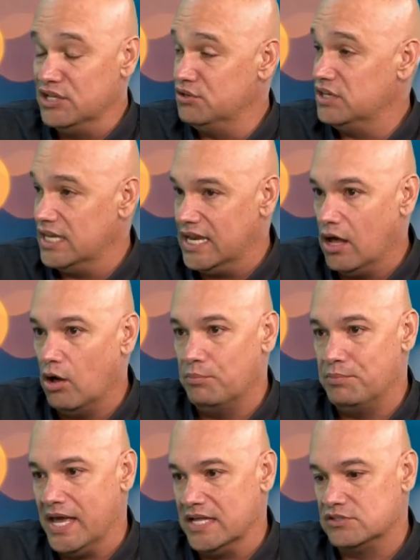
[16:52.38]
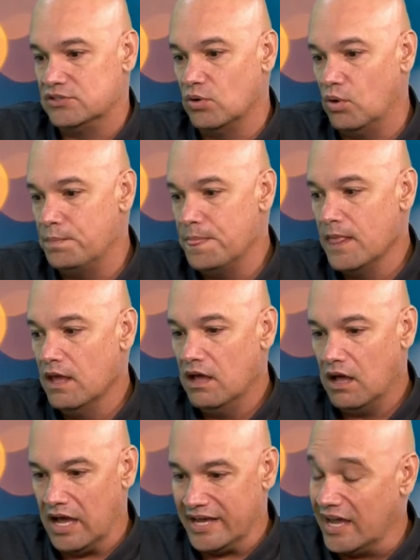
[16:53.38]
you need help, and so
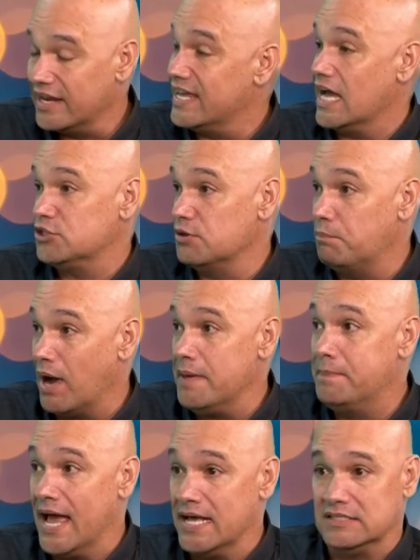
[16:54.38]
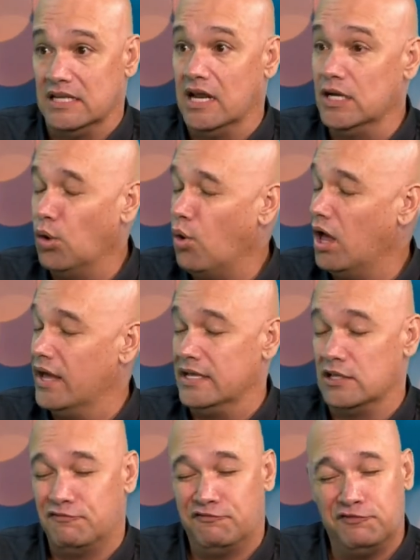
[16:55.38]
I got a gastric bypass, and I know
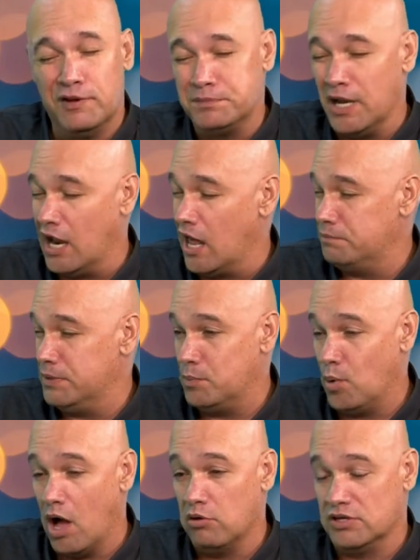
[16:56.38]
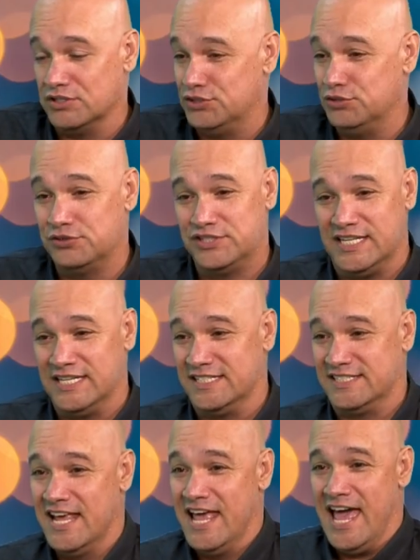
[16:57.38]
it flipped a lot of people out because you've seen
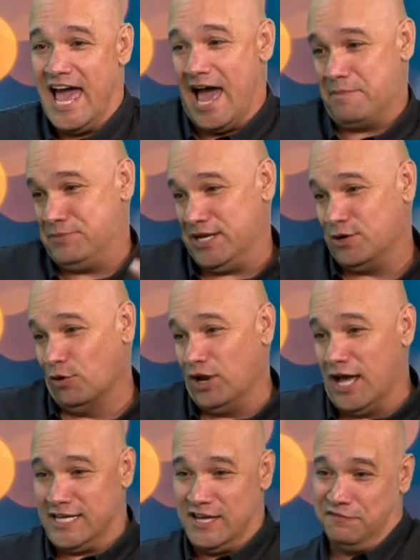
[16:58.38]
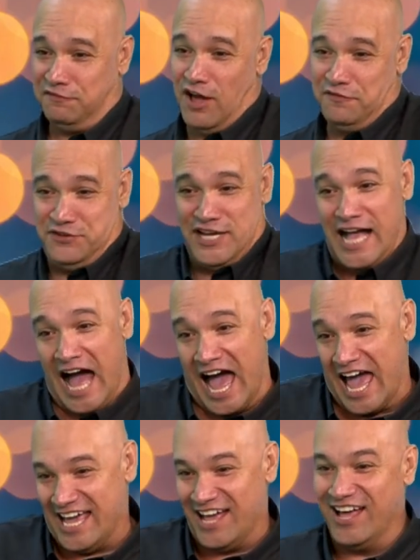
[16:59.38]
this happy-go-lucky, fluffy guy,